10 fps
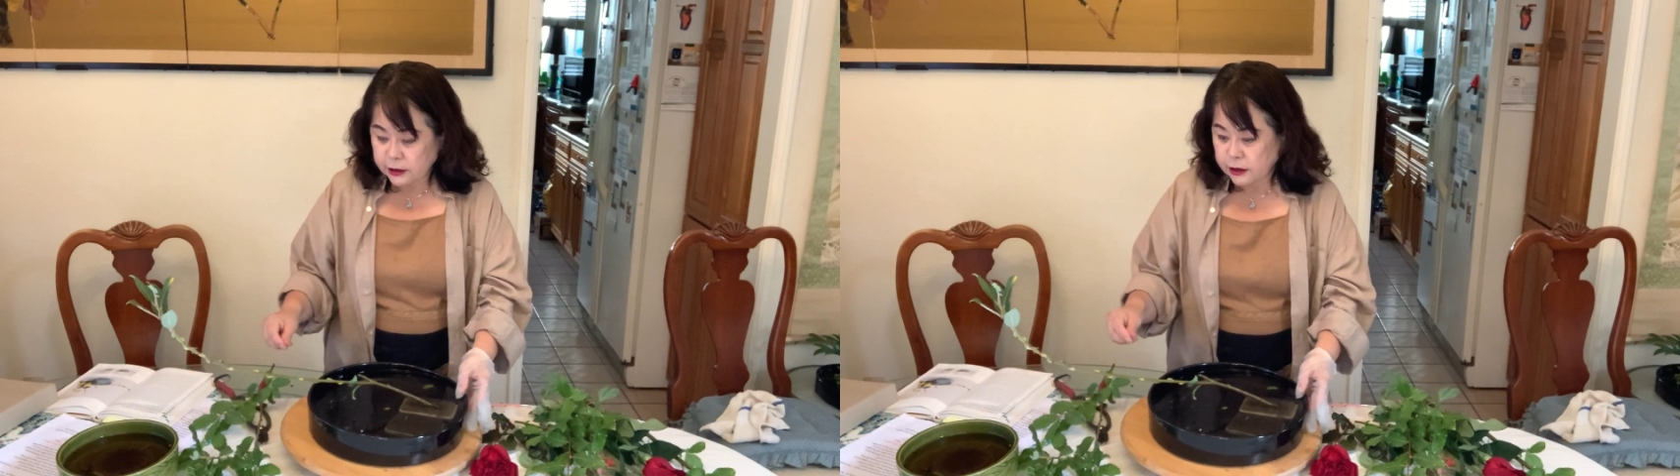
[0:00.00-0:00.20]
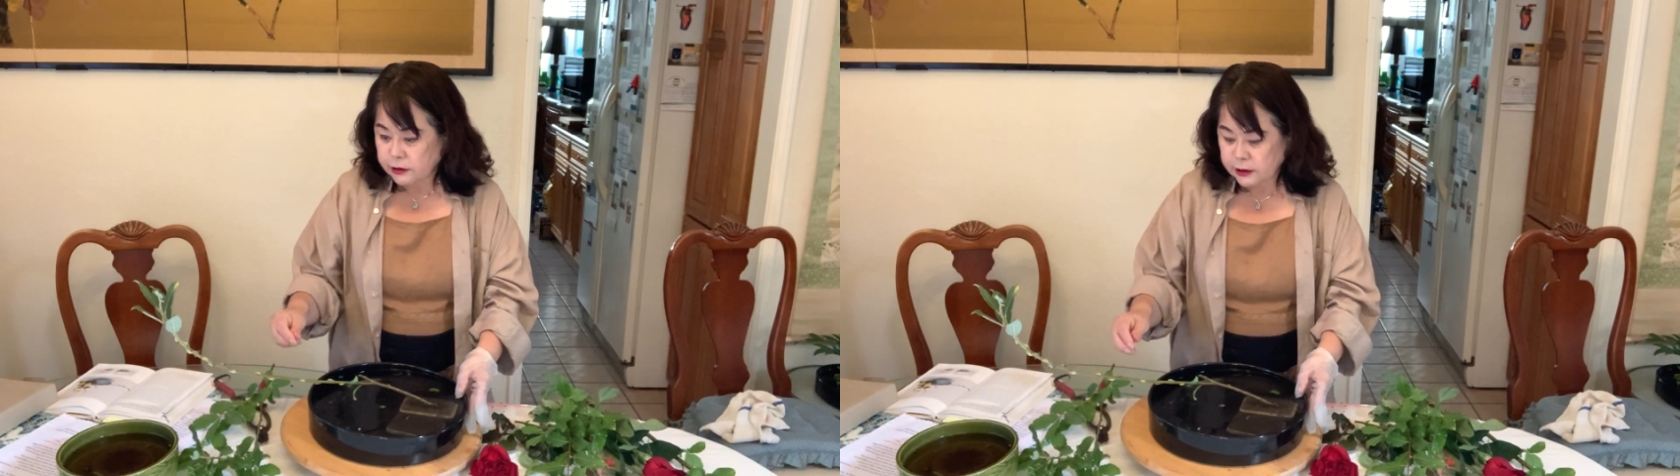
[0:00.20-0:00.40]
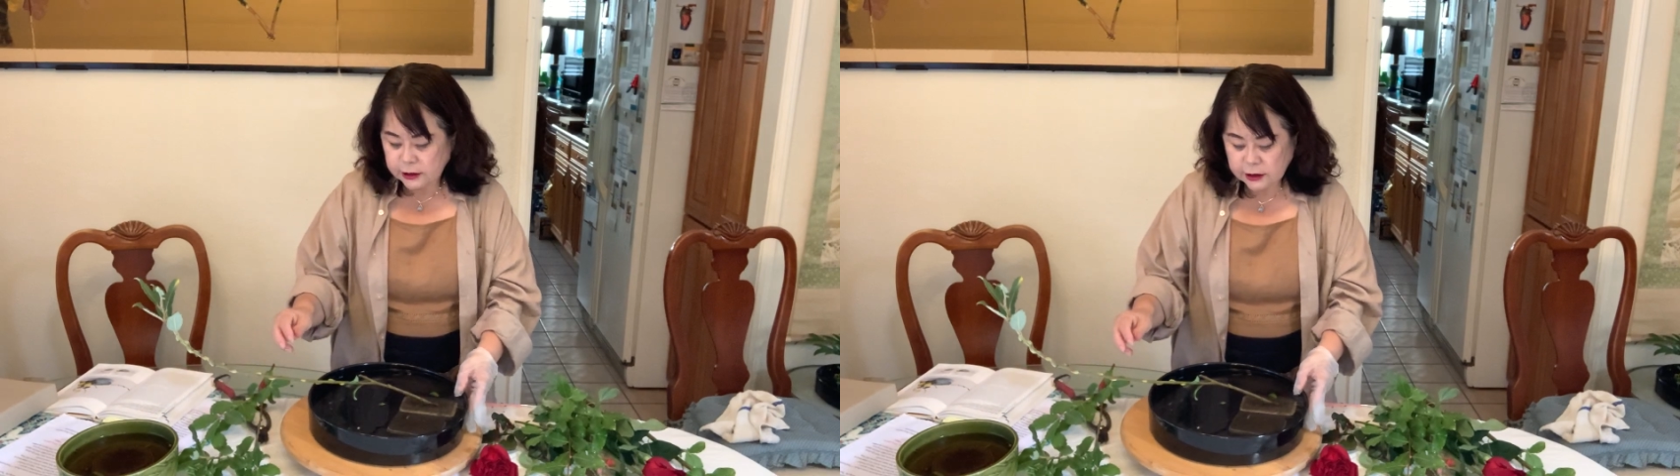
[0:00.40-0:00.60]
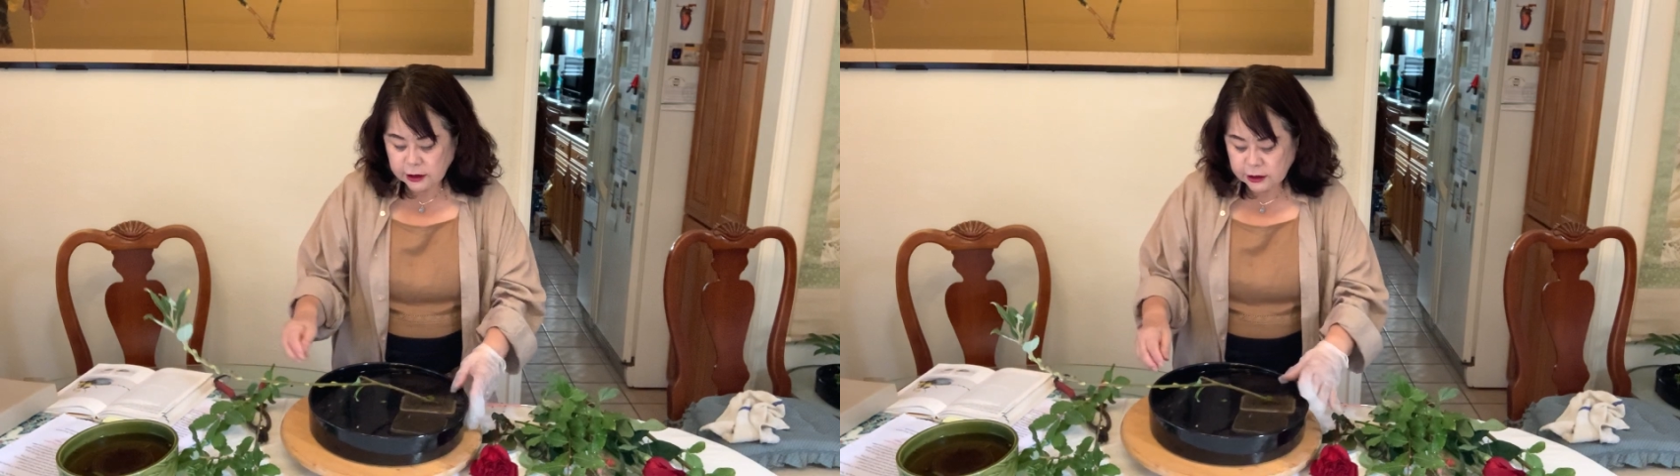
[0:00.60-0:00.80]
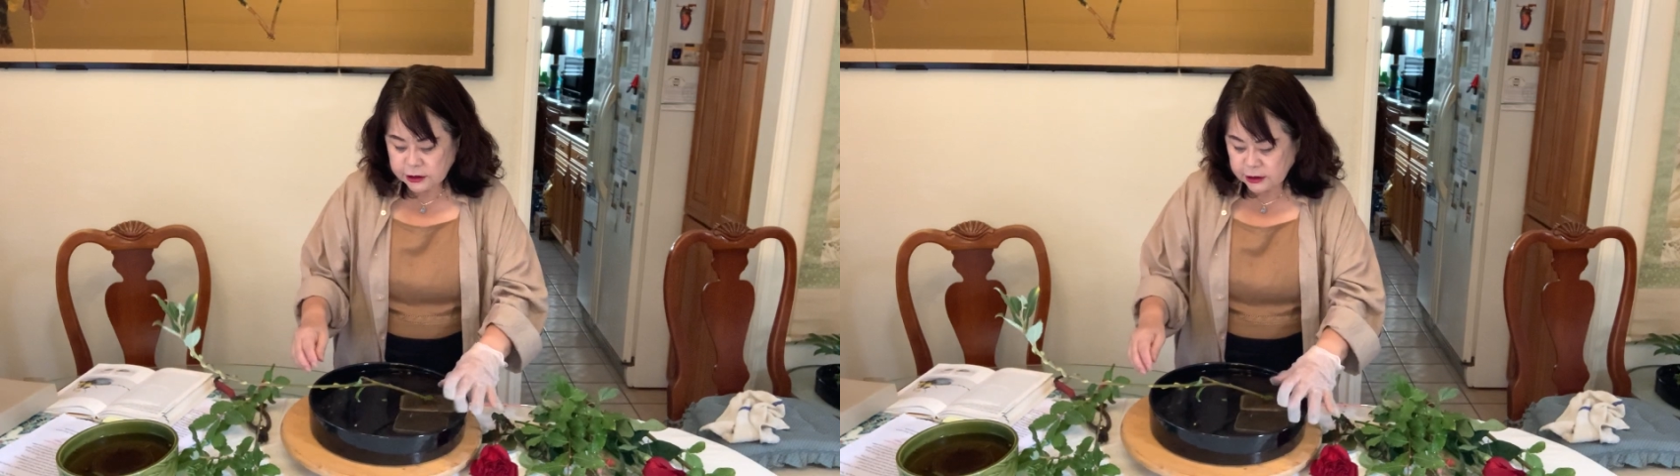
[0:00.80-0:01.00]
degree
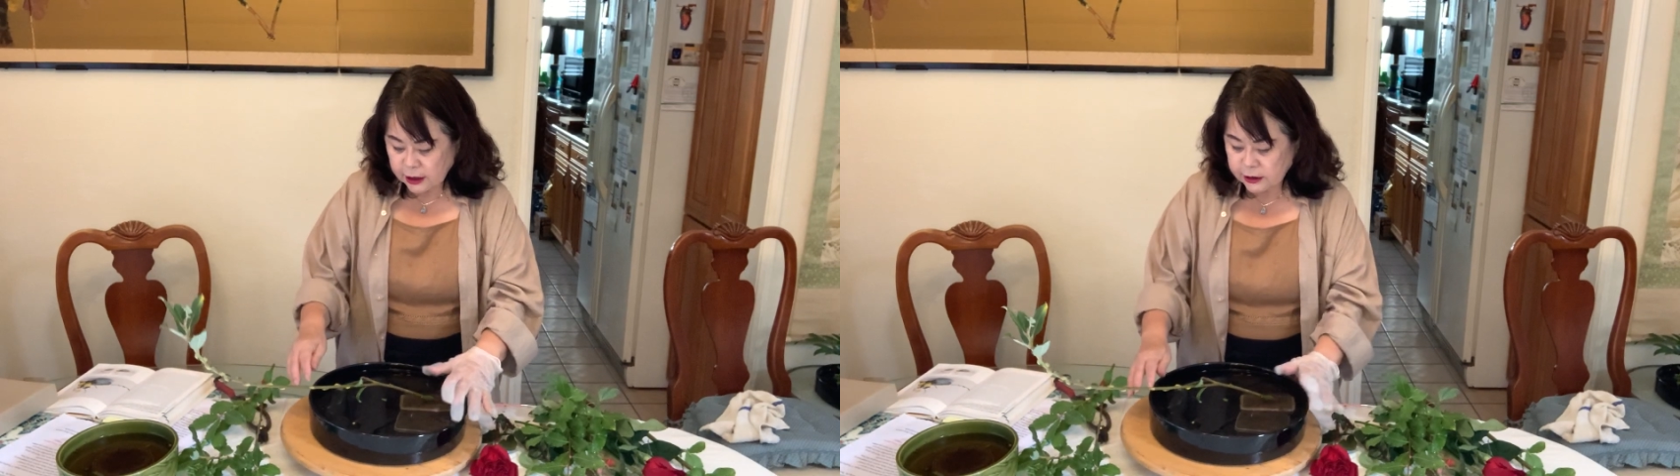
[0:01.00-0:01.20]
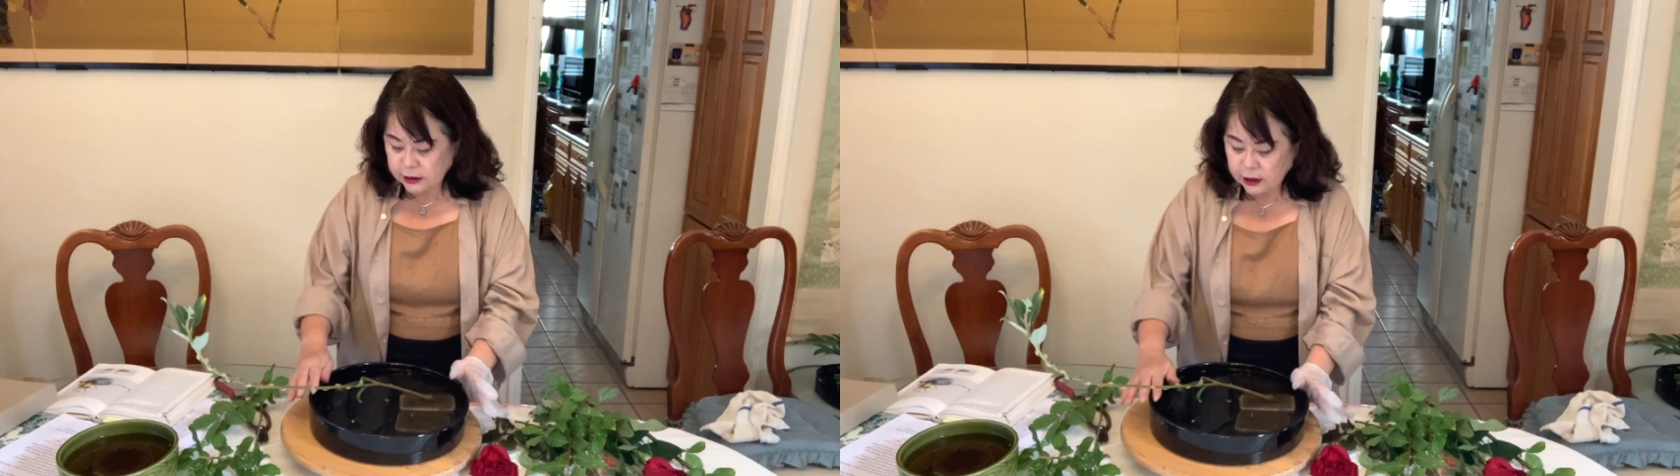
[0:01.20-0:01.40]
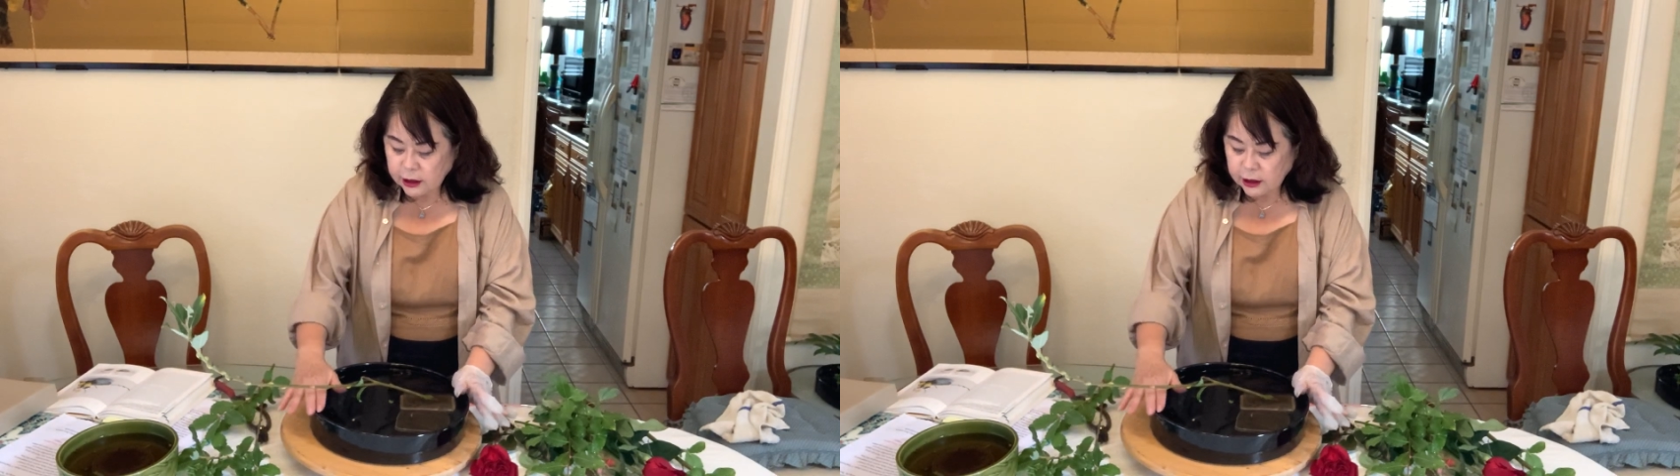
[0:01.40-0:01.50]
slanting.